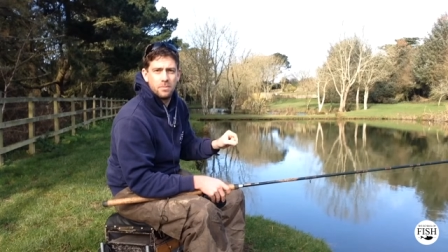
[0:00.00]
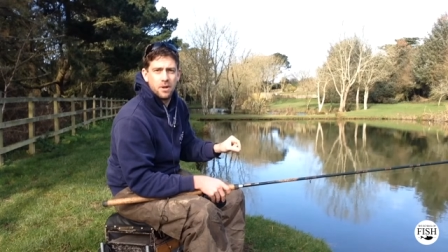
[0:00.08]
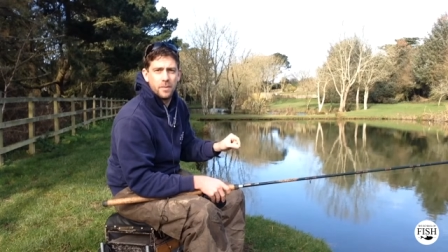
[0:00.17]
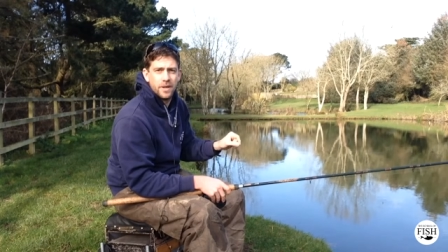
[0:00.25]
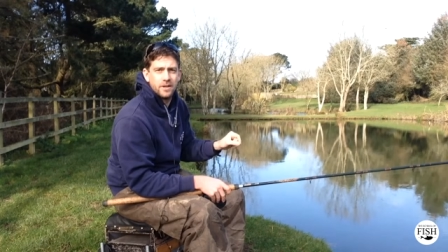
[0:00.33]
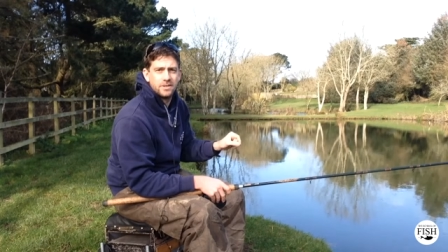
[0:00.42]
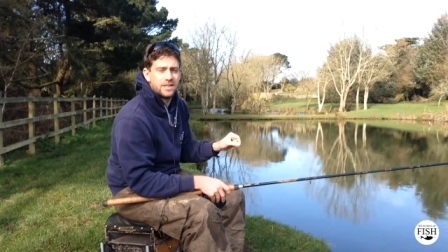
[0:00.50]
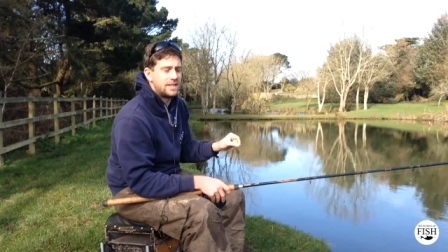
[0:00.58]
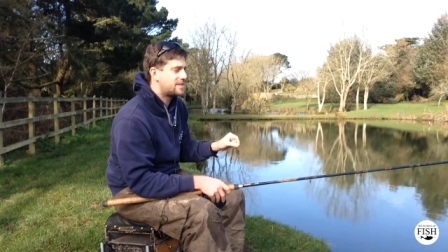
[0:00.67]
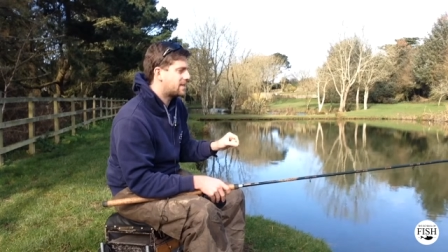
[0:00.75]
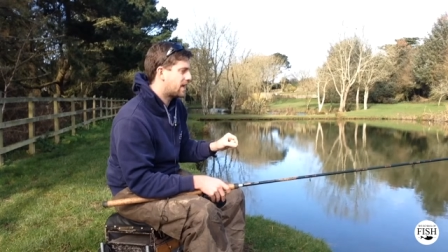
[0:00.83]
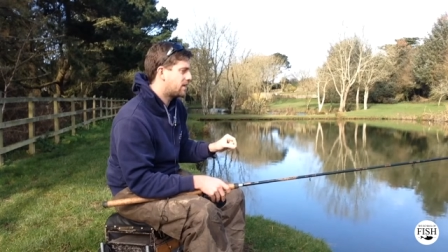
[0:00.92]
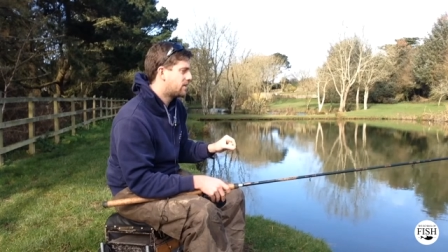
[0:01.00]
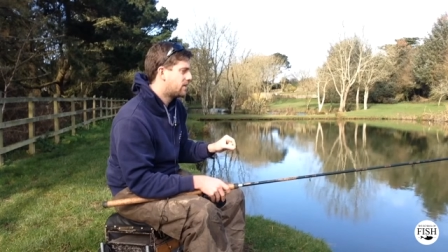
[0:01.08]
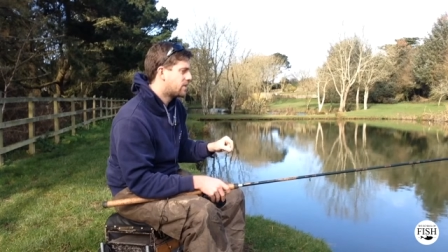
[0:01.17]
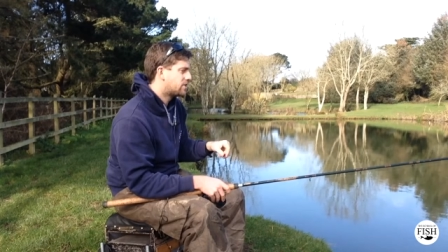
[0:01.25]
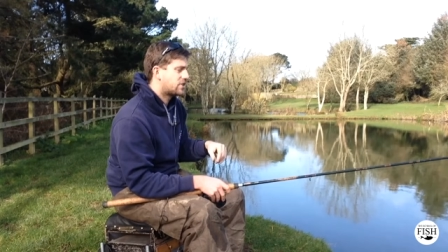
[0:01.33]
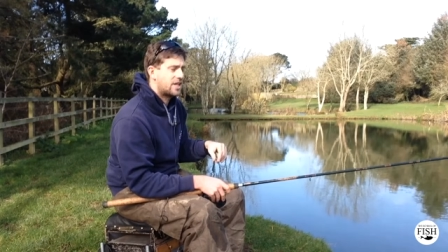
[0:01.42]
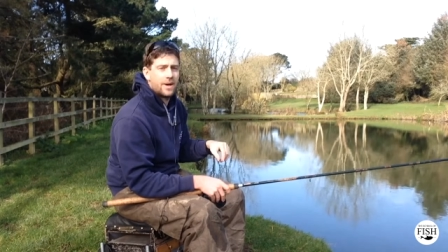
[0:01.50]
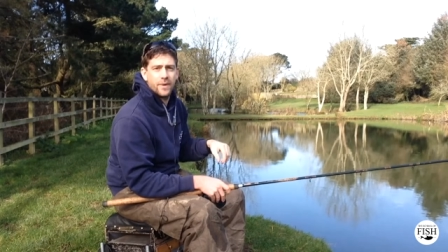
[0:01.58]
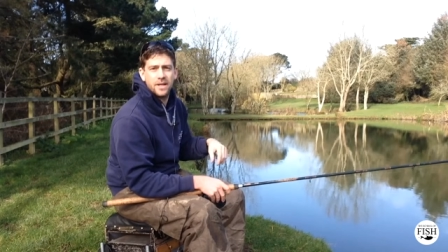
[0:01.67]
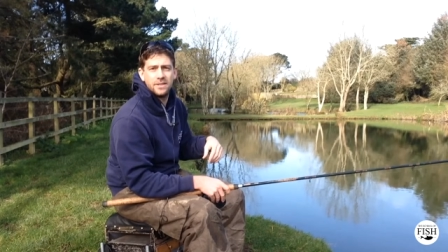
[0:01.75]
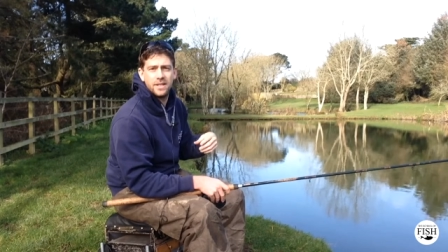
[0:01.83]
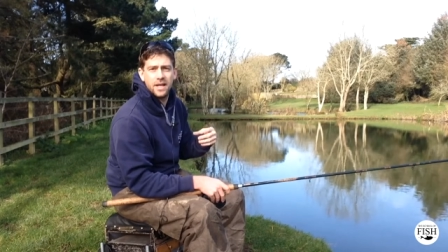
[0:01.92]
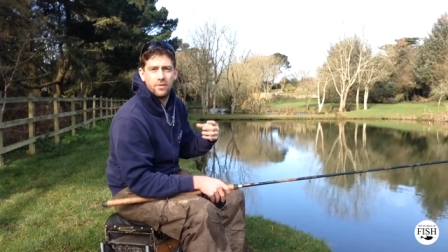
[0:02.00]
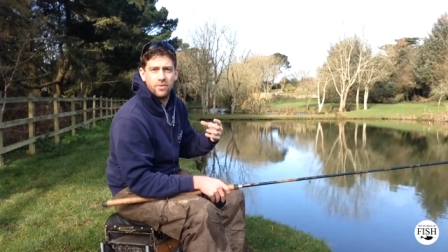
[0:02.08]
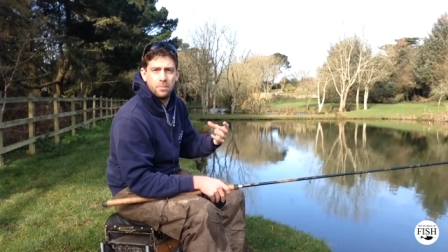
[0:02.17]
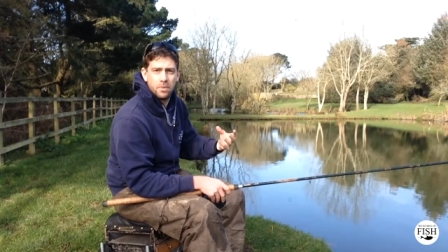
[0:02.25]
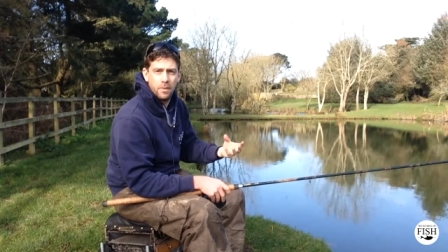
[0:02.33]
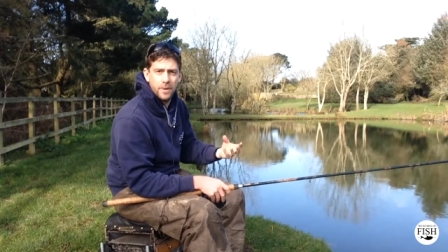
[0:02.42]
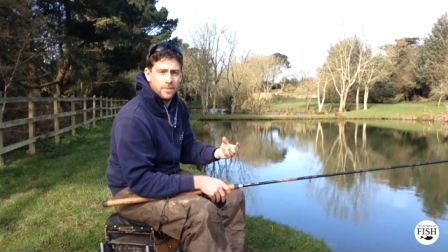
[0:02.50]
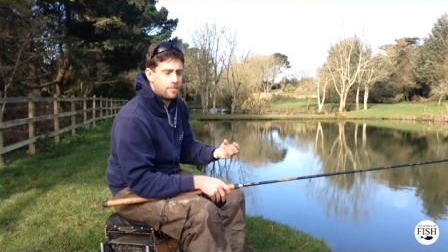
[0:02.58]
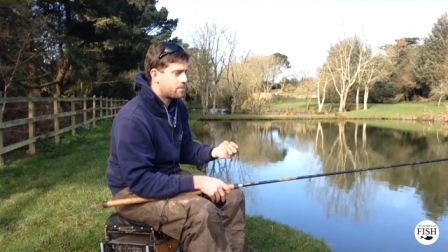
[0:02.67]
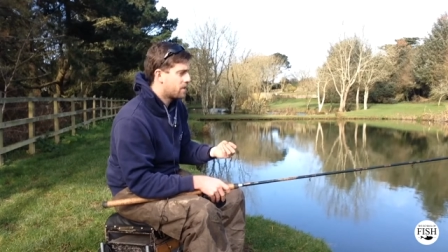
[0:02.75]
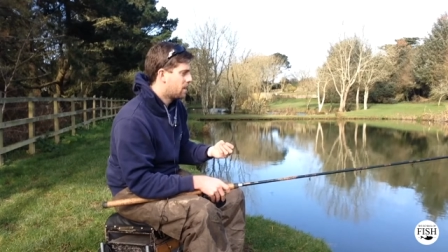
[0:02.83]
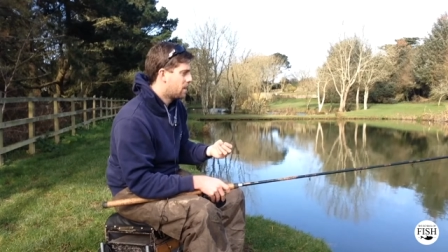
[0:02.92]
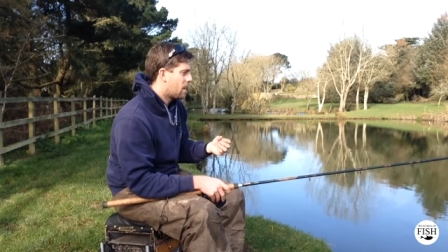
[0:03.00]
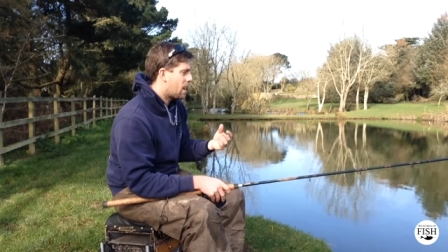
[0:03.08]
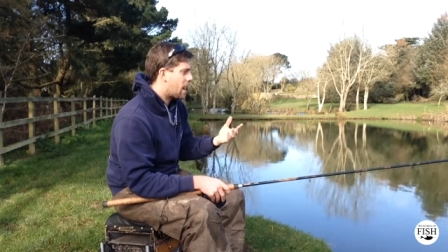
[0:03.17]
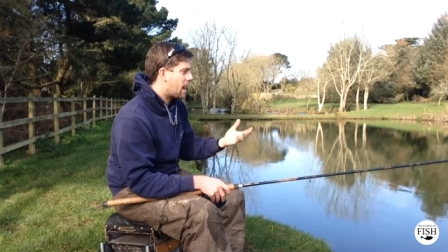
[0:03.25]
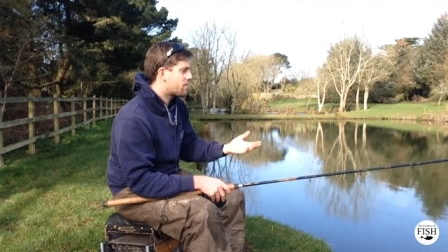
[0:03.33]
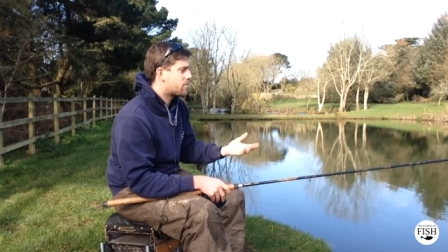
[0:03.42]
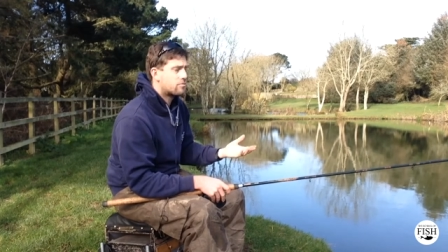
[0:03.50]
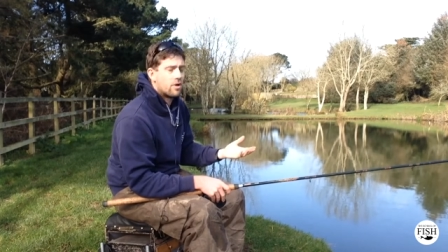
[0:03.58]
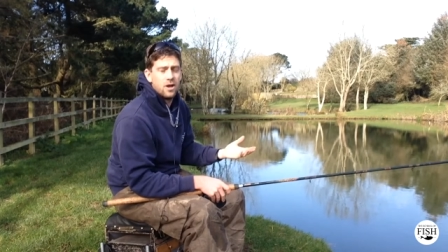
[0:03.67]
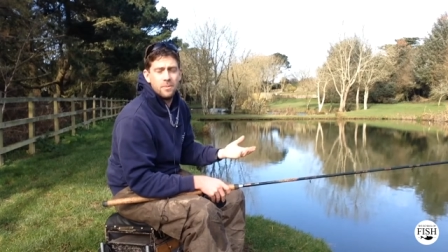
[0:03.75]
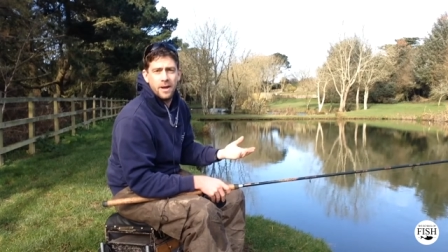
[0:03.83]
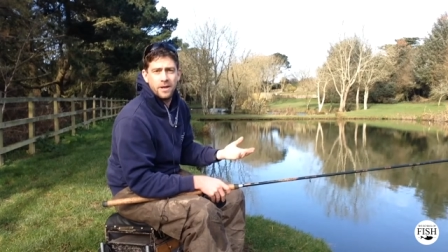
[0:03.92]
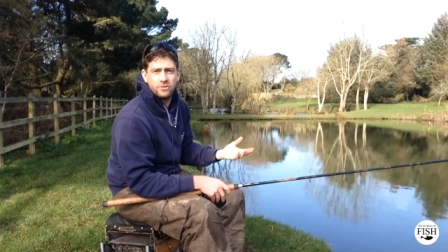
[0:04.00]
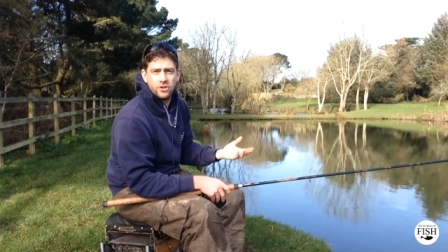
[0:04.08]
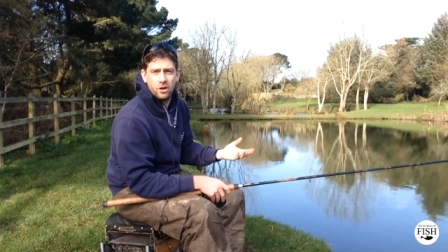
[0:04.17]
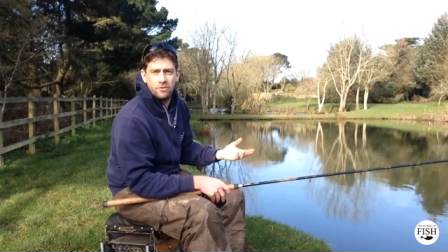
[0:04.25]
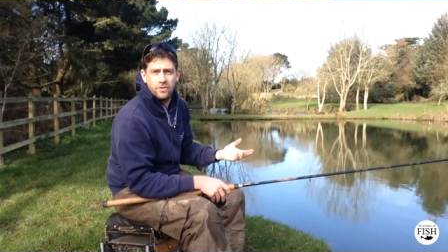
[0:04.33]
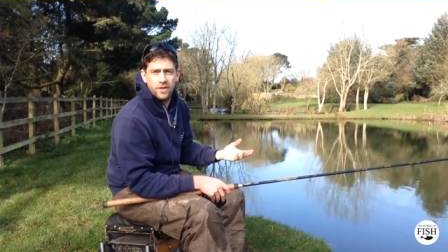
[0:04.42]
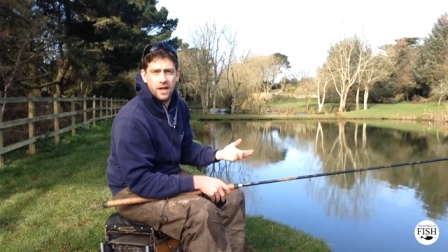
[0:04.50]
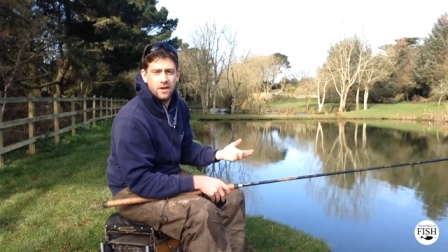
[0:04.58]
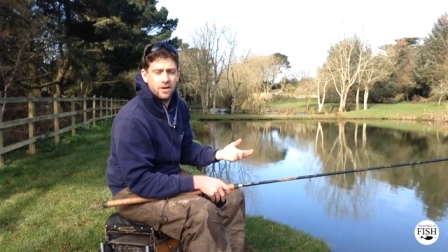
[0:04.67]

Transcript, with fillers: and the plummet as it is now. So now I can take off the plummet, add the right amount of shot for